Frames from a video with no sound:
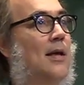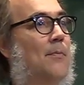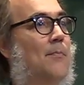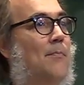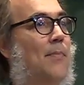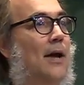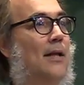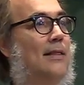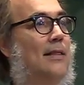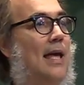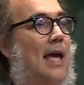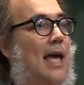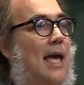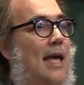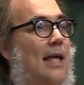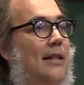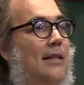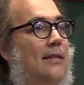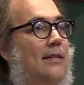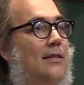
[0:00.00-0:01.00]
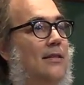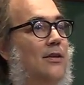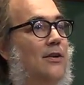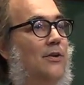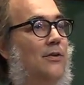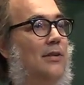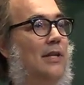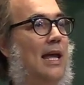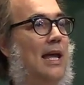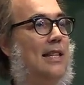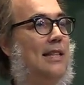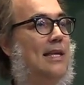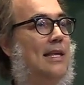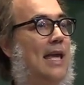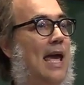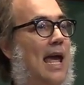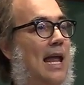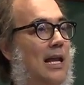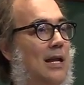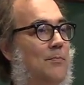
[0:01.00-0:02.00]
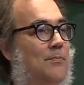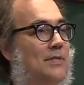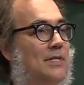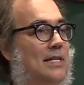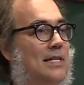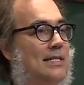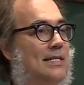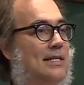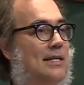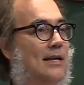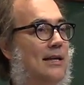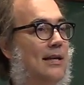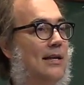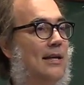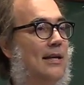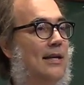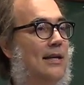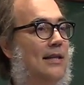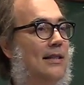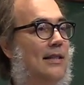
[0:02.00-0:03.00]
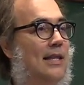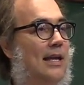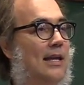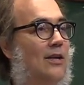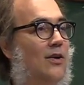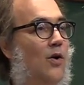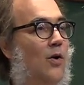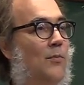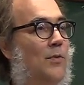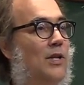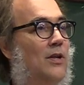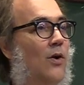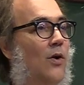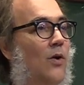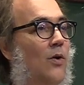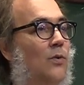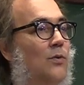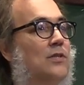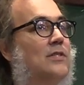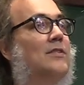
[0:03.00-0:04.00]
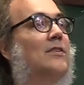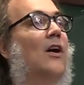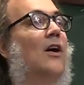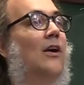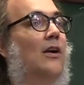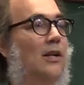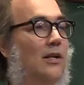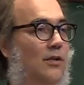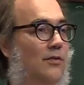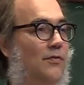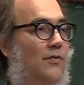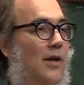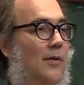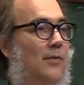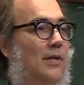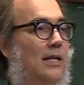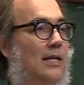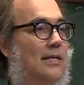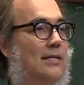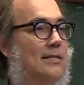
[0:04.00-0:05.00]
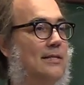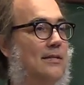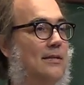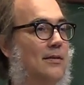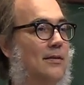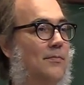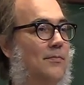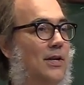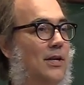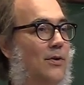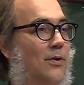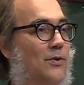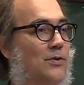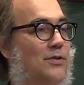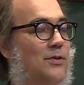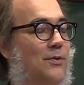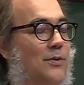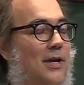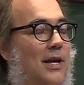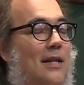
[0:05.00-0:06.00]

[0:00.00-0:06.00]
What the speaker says: But the rotating ellipses, they come in whole circle families. Because you